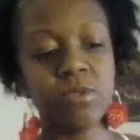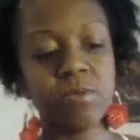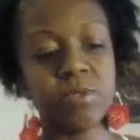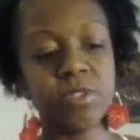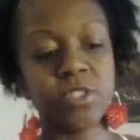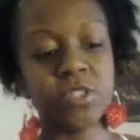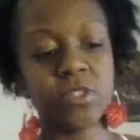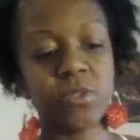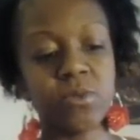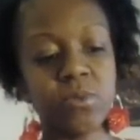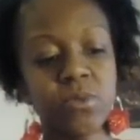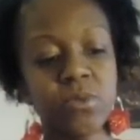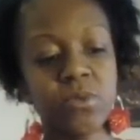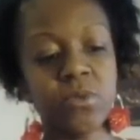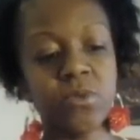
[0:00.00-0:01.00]
So we'll push it
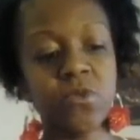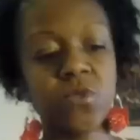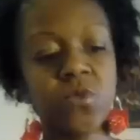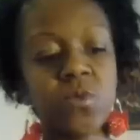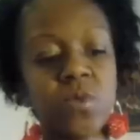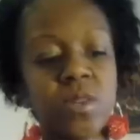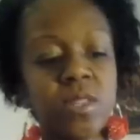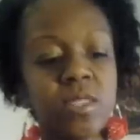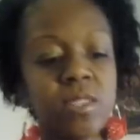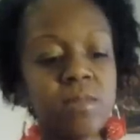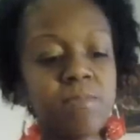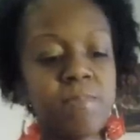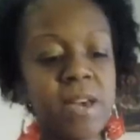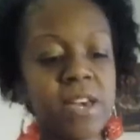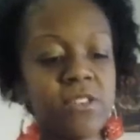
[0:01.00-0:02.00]
through on
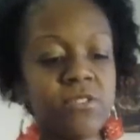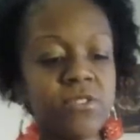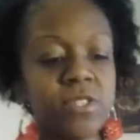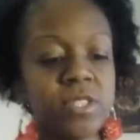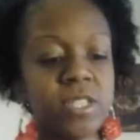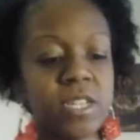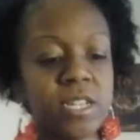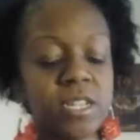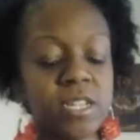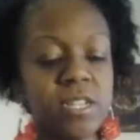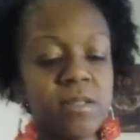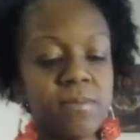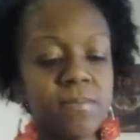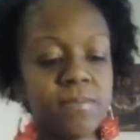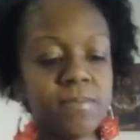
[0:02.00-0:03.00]
the patterned
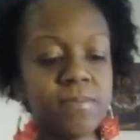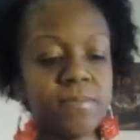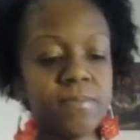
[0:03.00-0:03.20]
side.